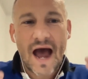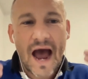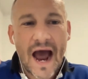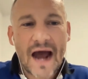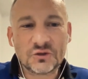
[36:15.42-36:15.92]

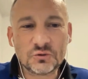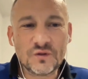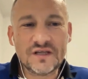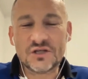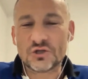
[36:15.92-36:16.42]
are
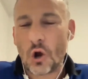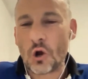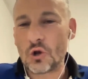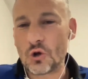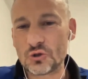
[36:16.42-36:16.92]
doing
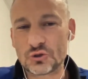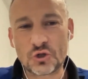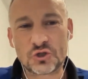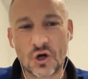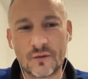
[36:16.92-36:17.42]
the
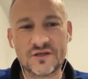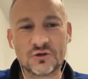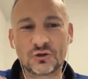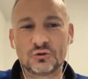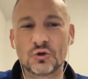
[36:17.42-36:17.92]
job in
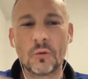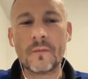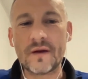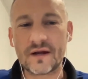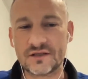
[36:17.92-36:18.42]
order to
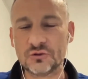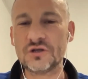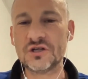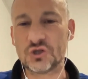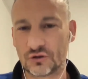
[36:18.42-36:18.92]
convert in an
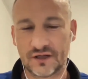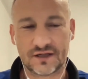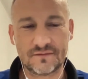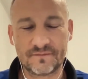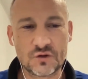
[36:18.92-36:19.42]
insurtech.
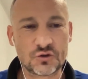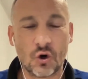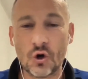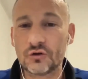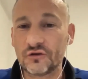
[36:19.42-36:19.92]
So
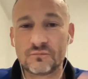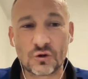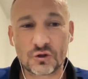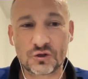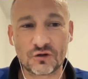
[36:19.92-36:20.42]
a lot of
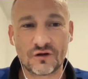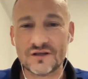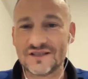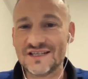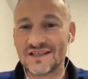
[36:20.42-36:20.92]

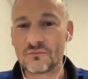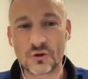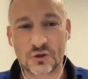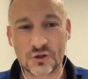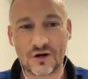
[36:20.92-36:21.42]
digital
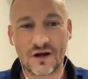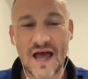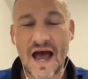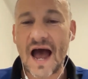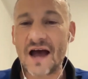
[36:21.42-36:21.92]
broker
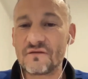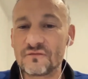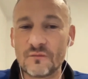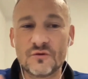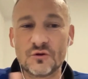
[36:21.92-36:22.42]
are
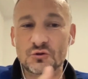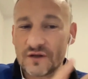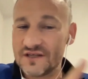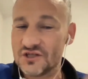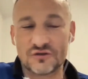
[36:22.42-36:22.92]
from the
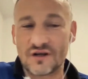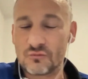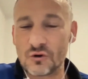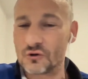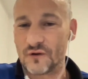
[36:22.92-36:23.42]
traditional
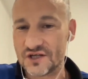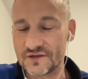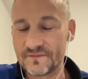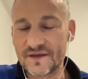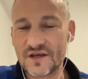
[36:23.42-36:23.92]
brokerage.
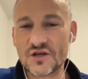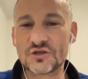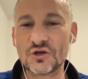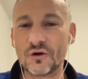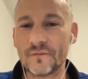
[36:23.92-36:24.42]

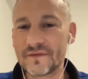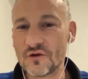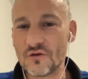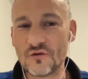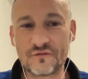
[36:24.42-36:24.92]
So
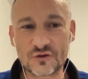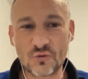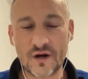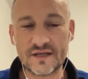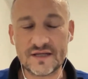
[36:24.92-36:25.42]
the first
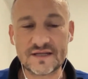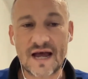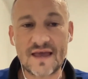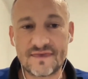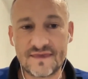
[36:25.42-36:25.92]
one is
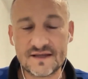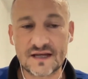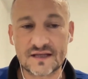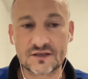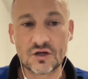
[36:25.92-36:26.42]
I think
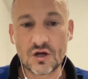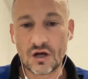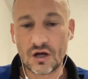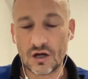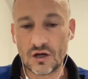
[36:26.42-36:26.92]
that
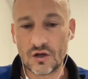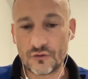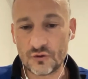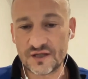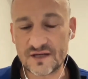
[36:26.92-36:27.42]
the
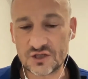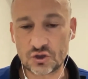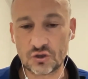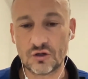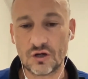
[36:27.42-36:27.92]
intermediation